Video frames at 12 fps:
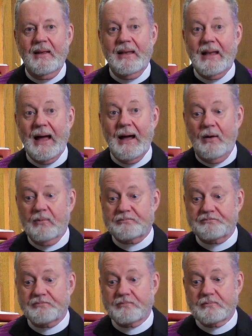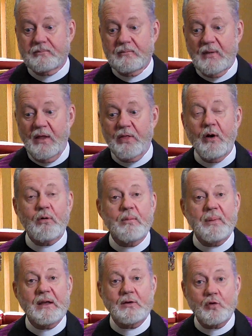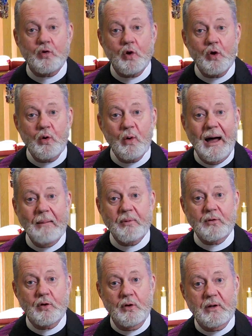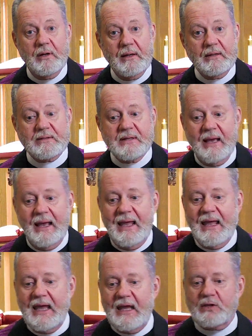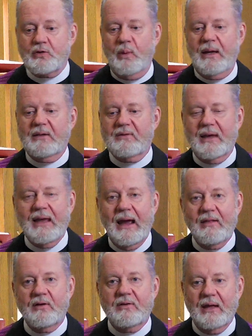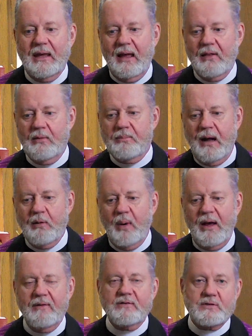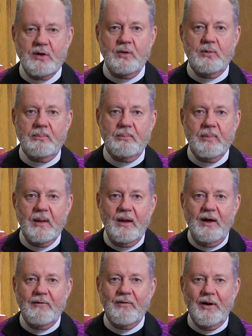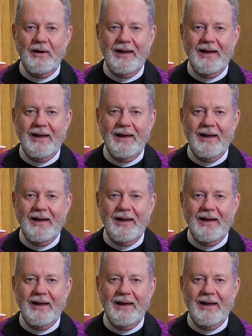Now, there will be 2 opportunities each week to gather together by way of Zoom for